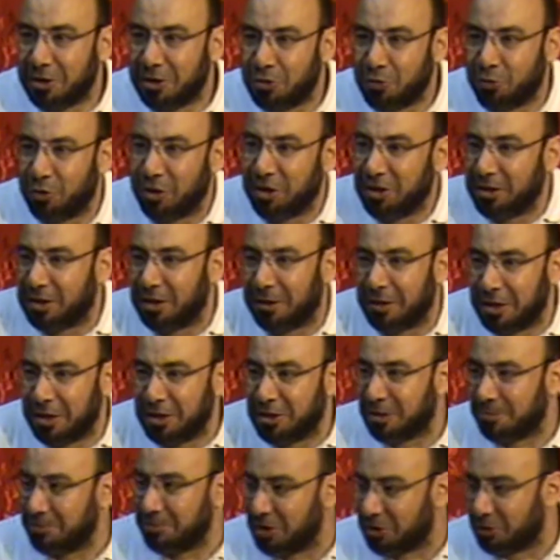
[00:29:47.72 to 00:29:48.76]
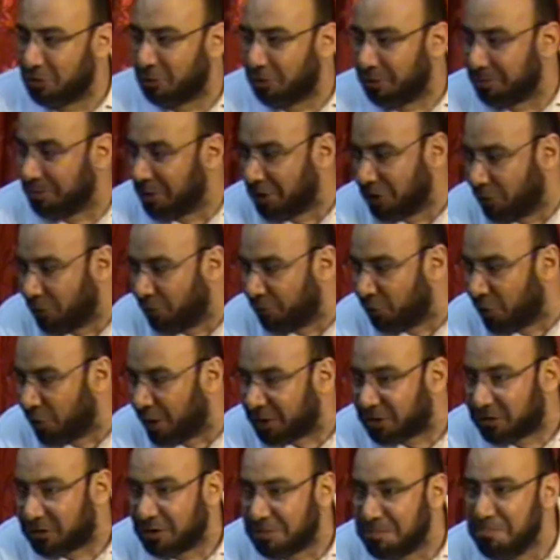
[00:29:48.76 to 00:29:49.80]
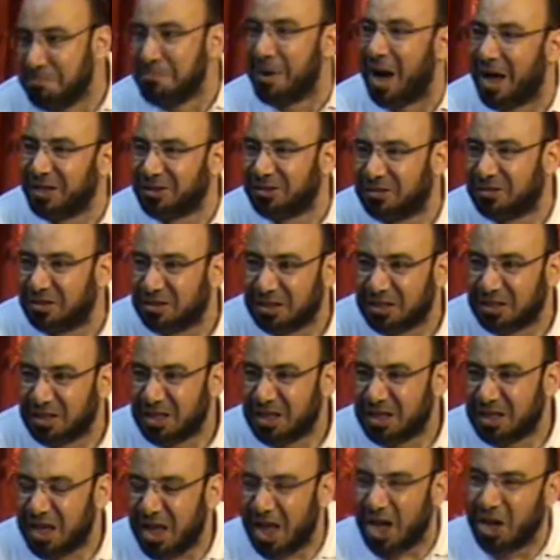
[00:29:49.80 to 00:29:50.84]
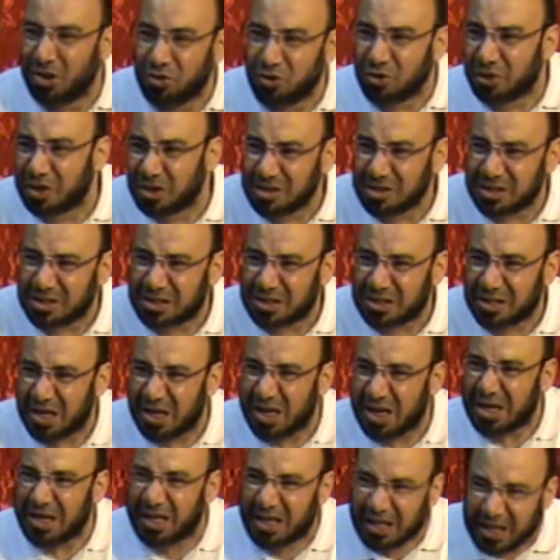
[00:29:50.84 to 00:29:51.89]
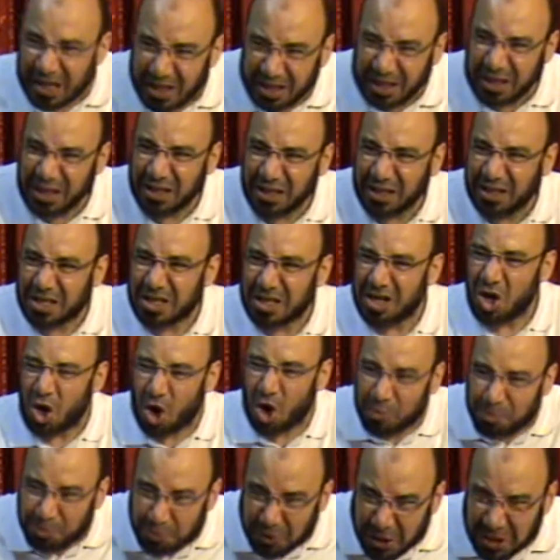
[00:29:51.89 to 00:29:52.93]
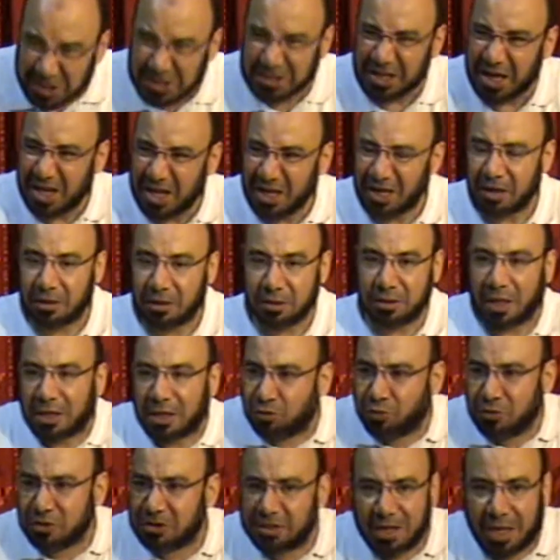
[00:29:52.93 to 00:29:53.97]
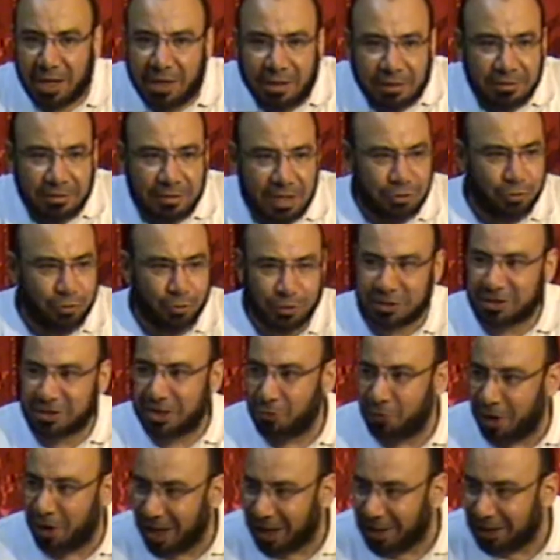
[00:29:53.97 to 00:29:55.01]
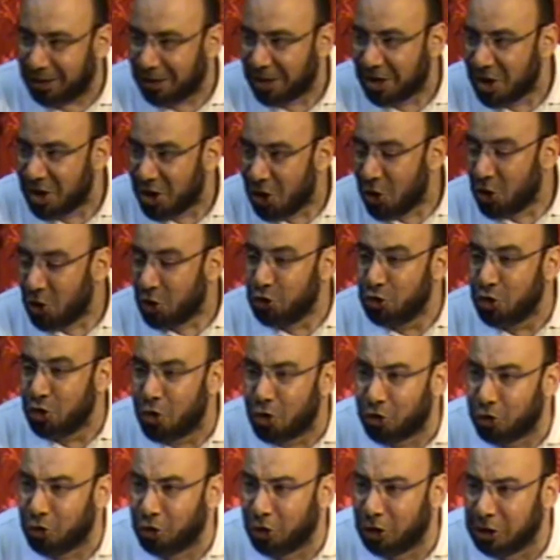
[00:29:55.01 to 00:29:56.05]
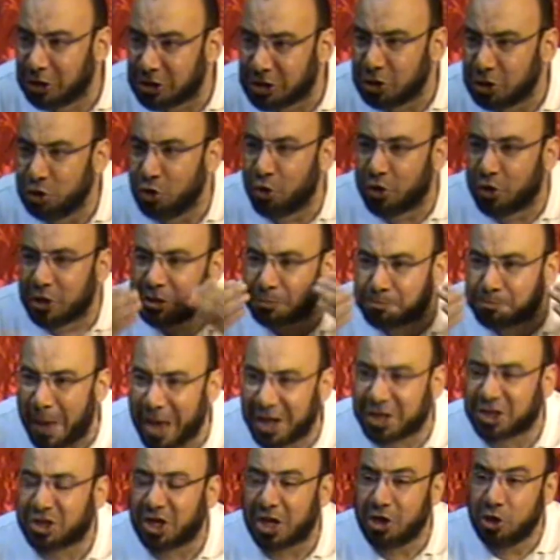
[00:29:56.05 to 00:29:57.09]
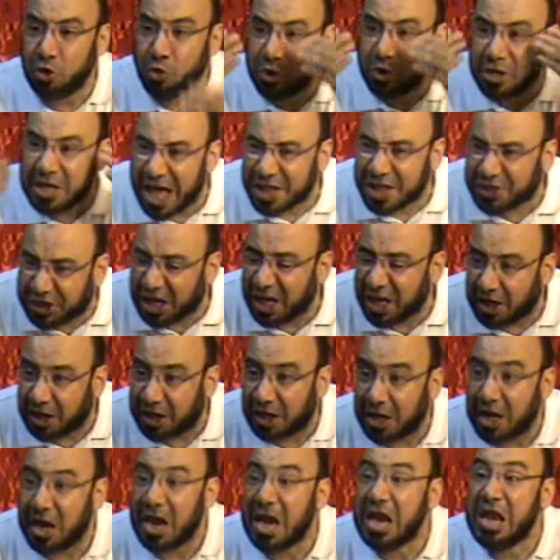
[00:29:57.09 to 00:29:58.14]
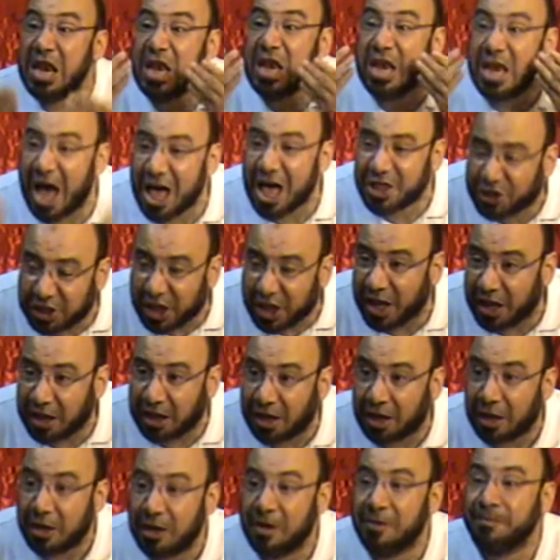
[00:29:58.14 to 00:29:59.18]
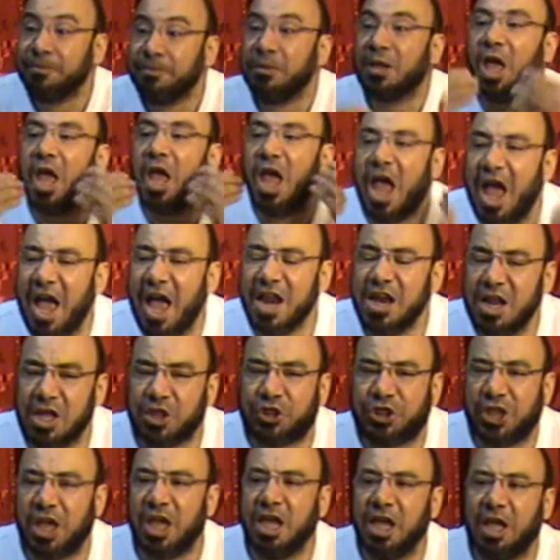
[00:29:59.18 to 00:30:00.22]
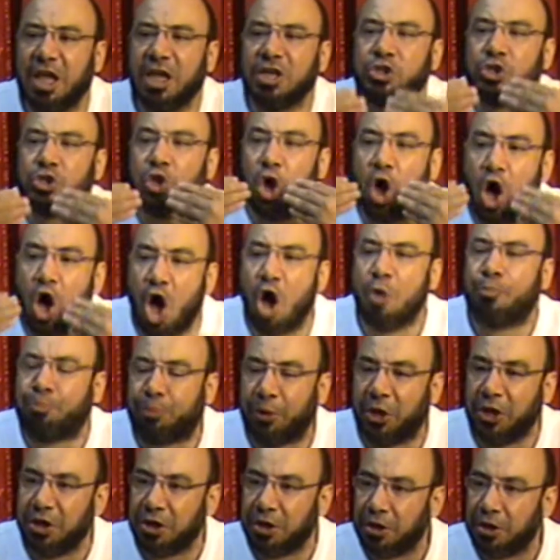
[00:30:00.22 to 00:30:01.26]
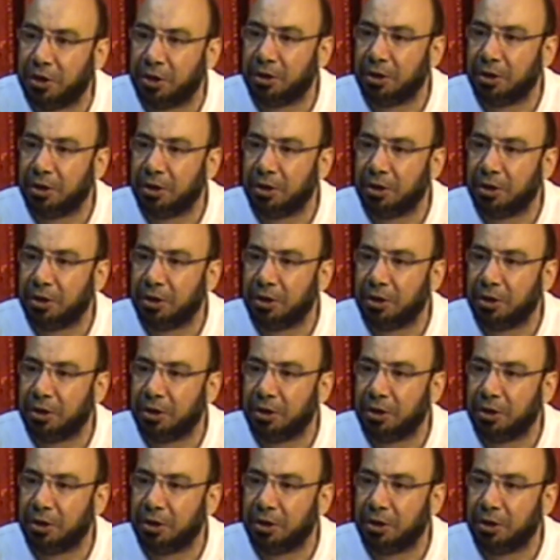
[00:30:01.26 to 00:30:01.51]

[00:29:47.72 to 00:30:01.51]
We're in the middle of what? Mud, ignorance, killing, oppressing. That was the way. No rules, no respection, no nothing. Nothing. Anything is open.